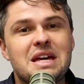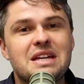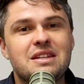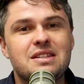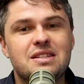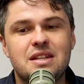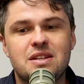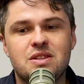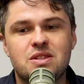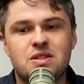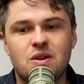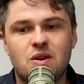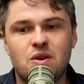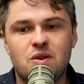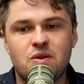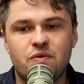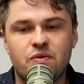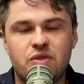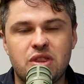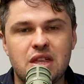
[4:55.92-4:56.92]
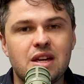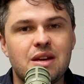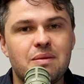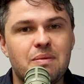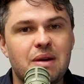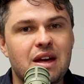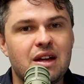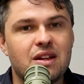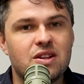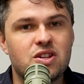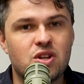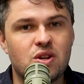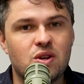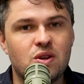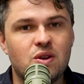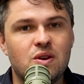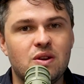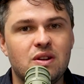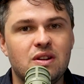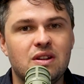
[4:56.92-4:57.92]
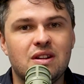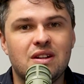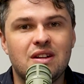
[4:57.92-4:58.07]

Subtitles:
makes sense. So think about churn.